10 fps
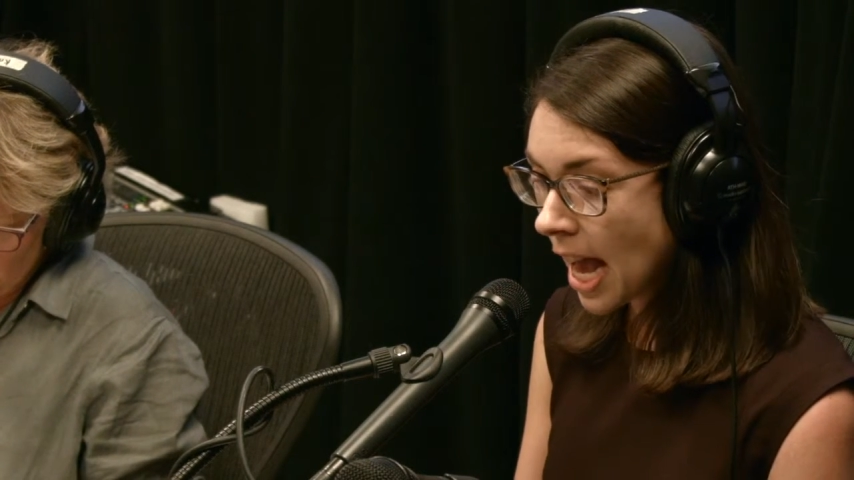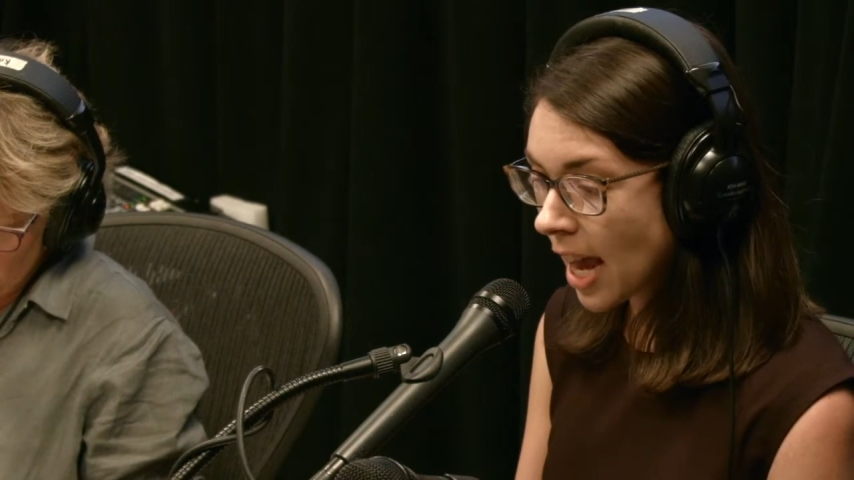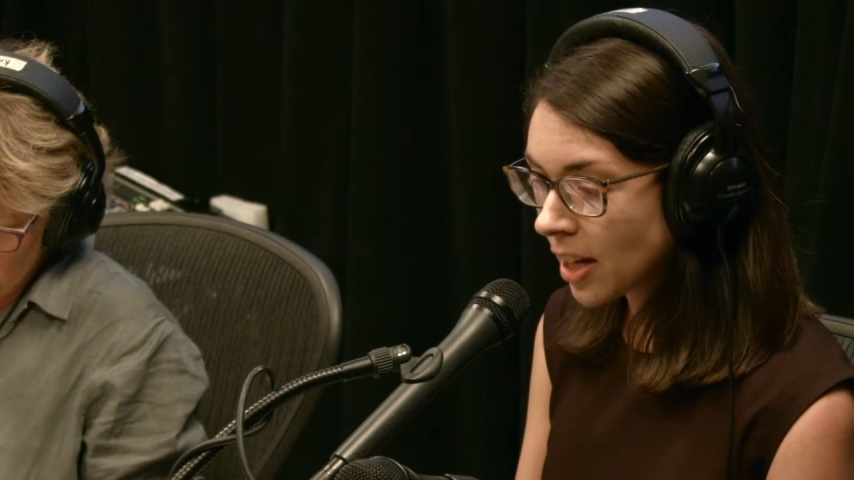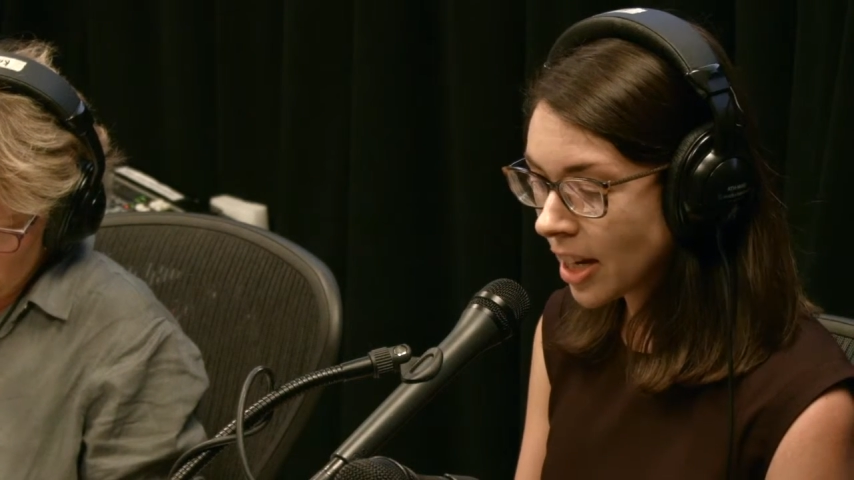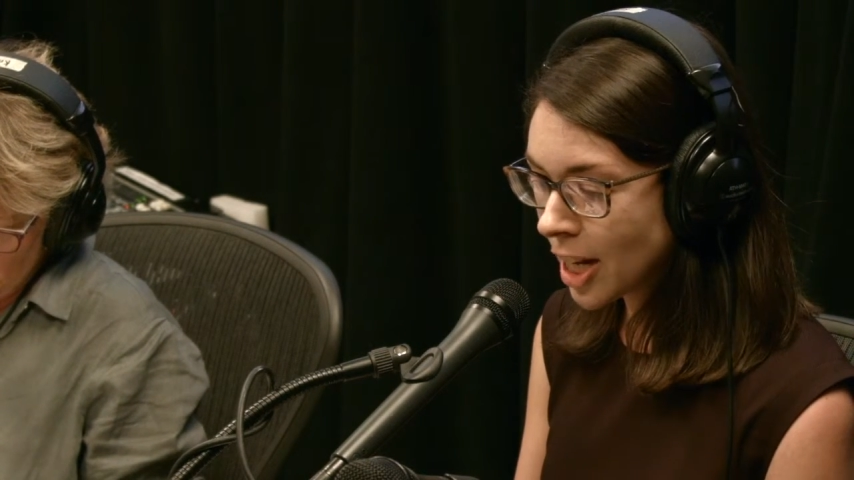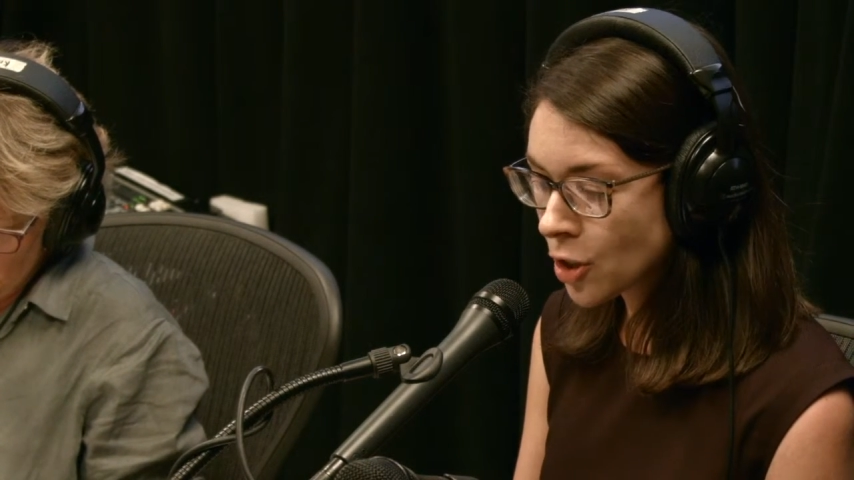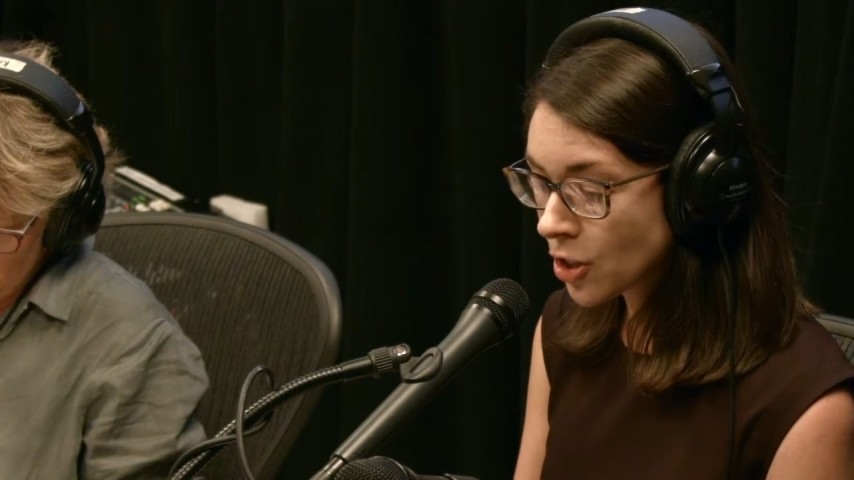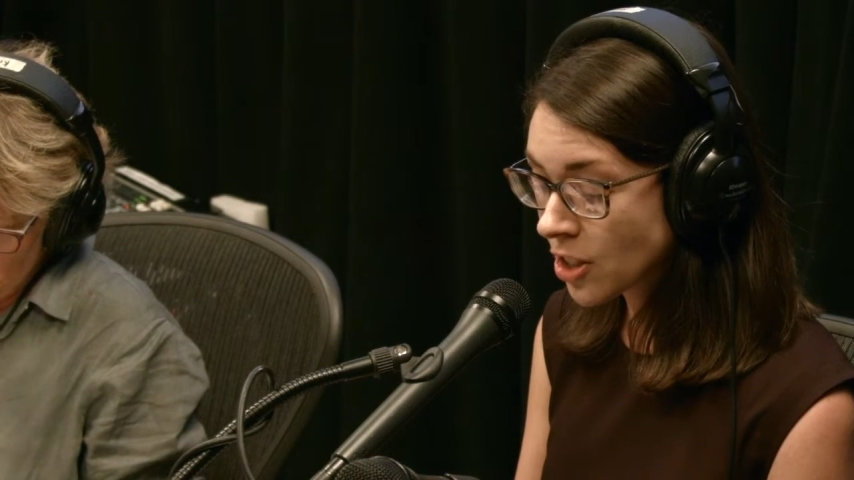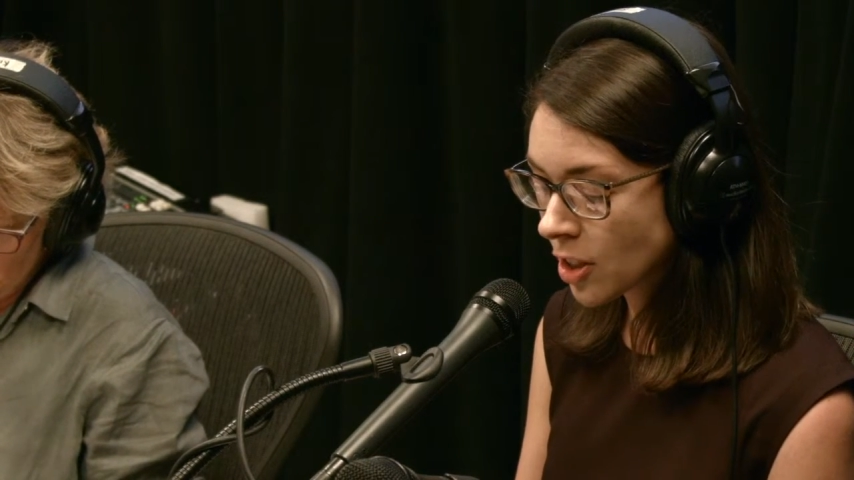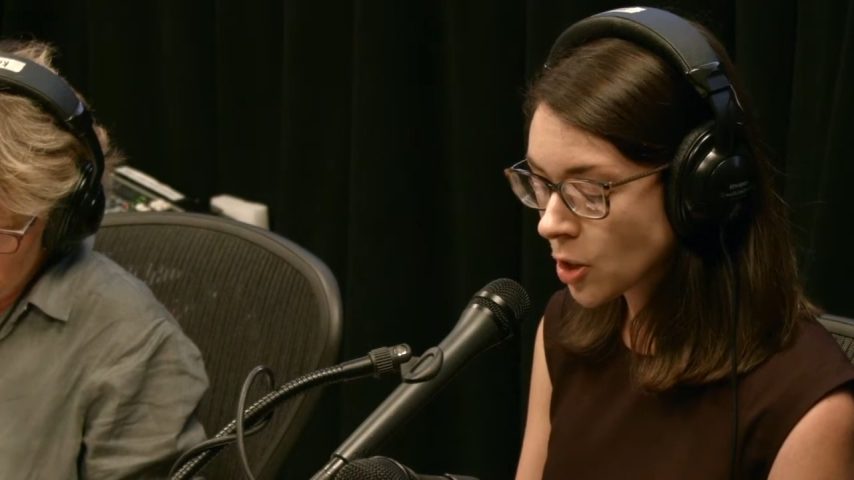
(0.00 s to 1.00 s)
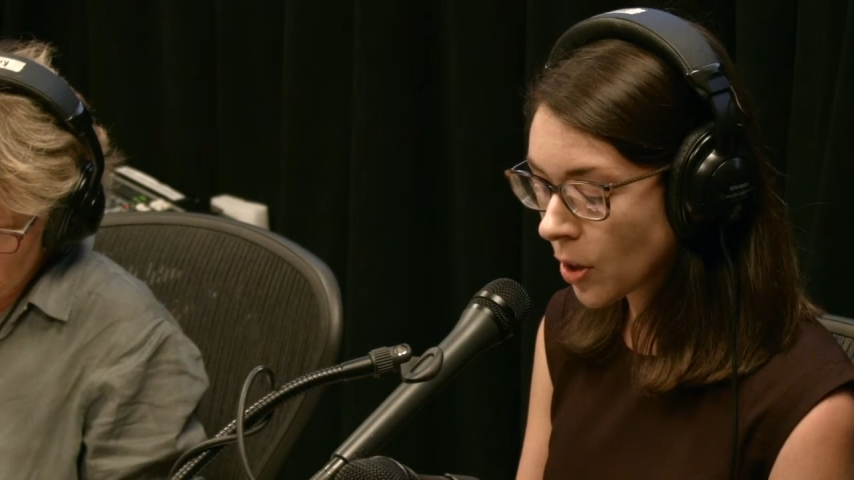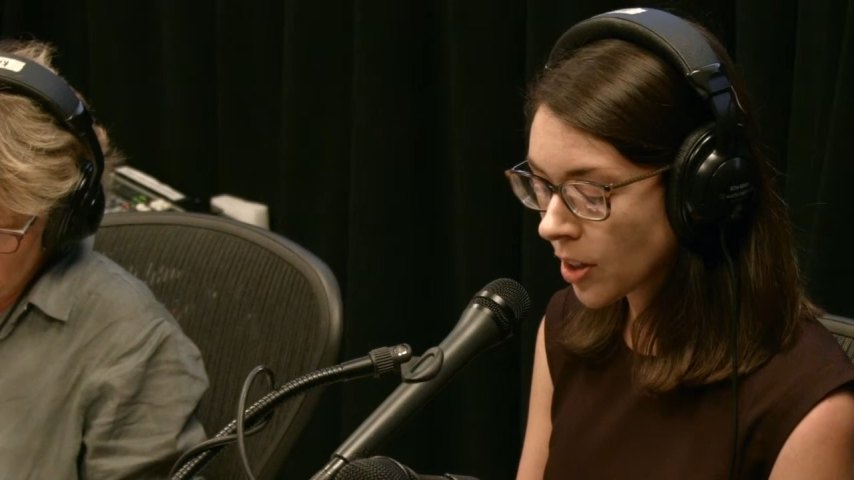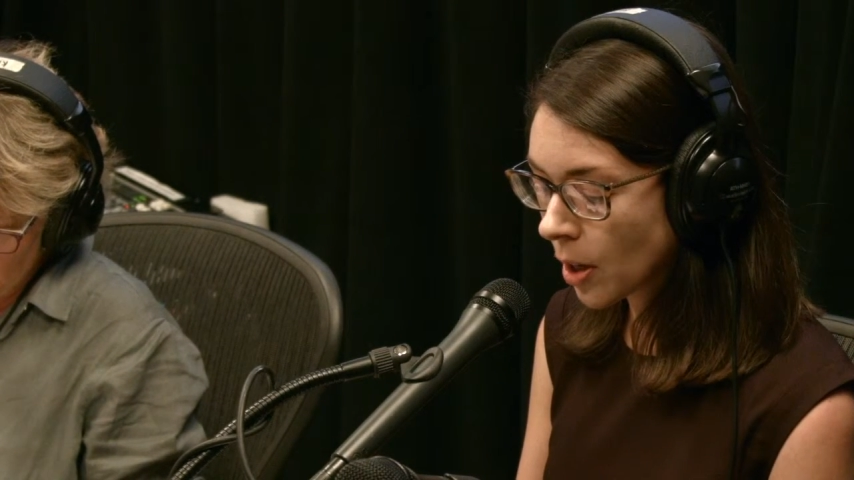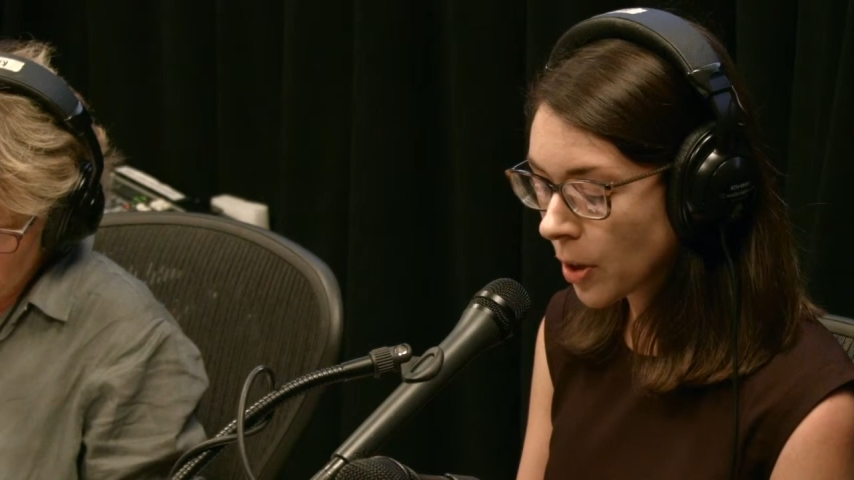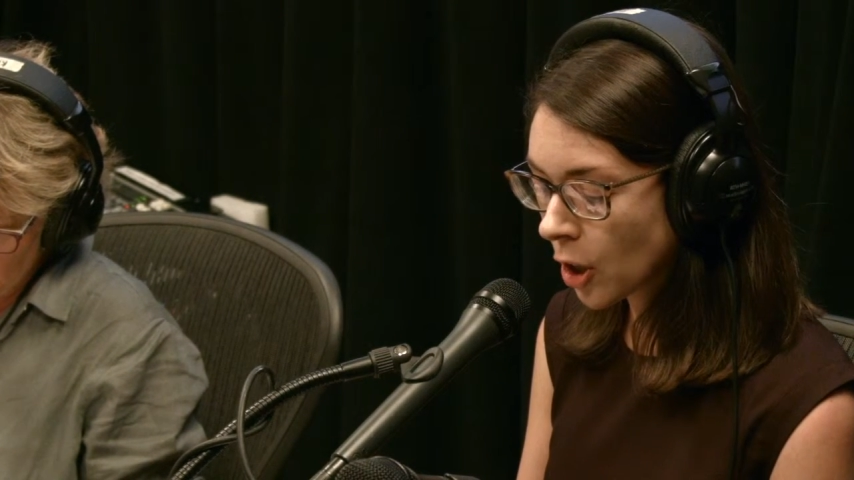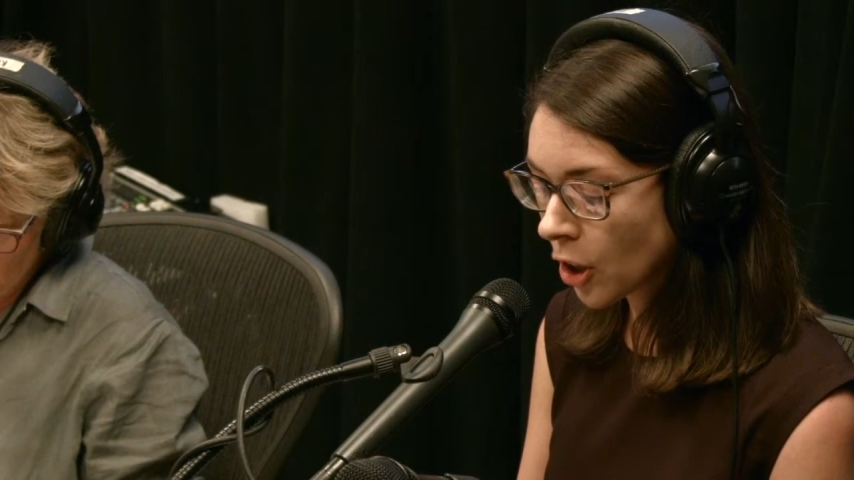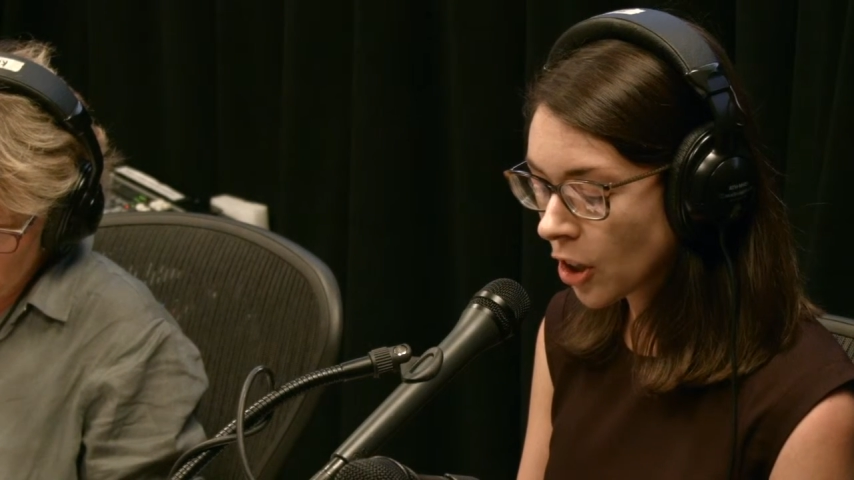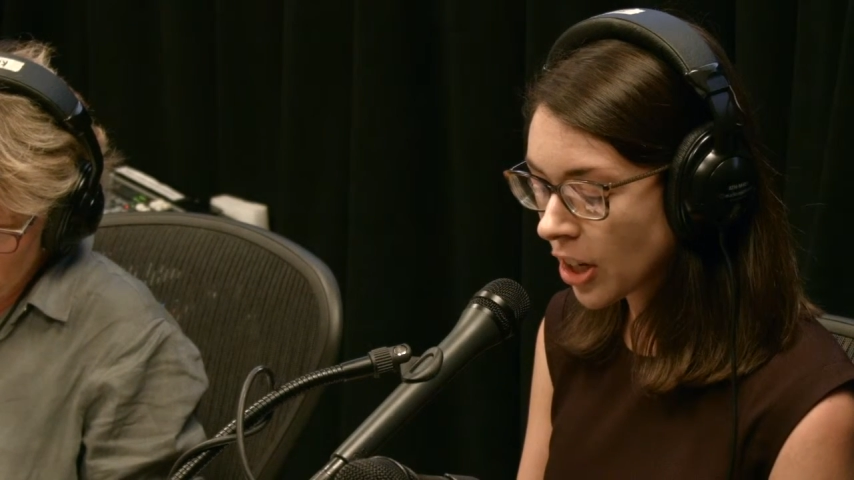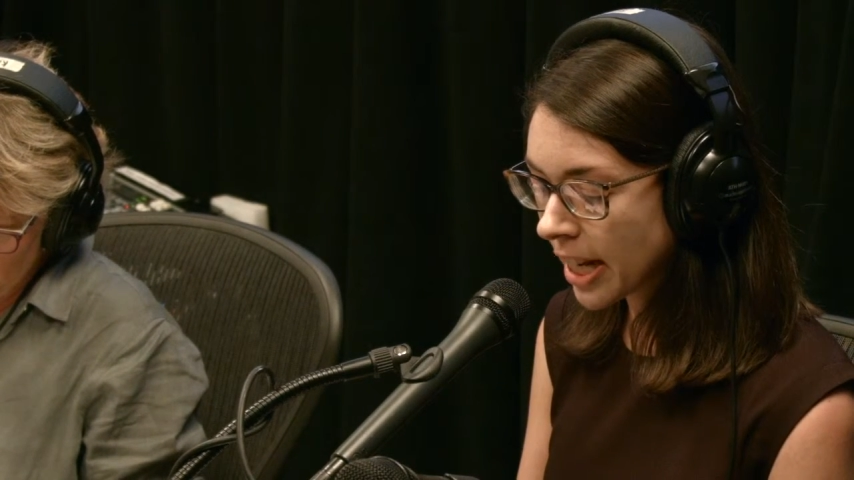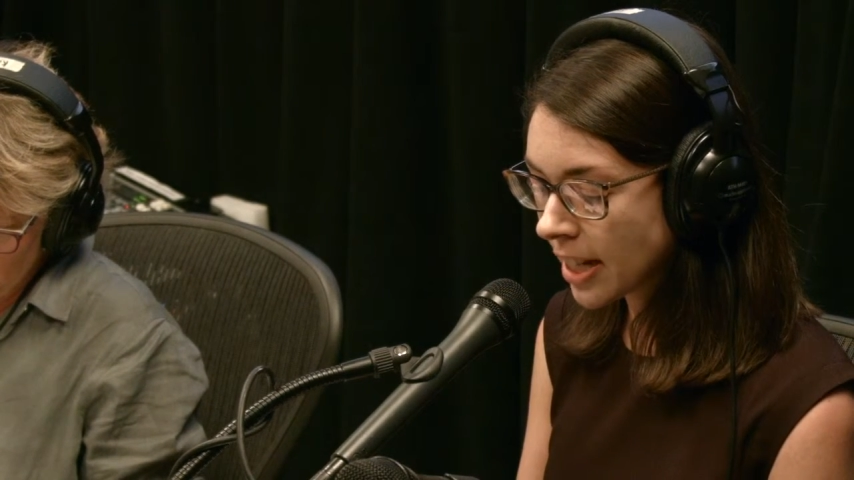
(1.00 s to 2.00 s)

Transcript: And an interesting story that we heard